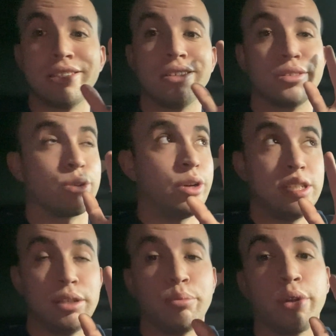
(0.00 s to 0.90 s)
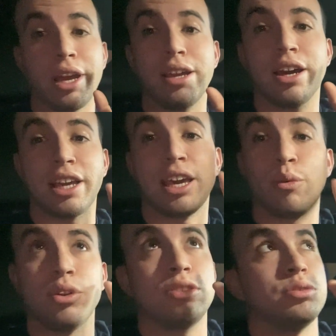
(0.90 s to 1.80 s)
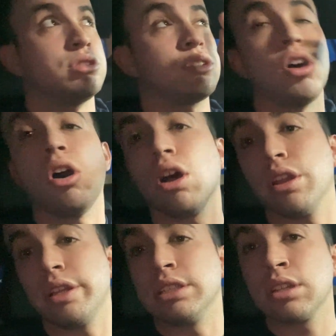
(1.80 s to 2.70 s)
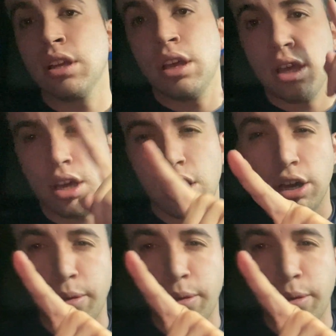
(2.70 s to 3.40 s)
crazy bright. I can't wait to install all of these. I'll get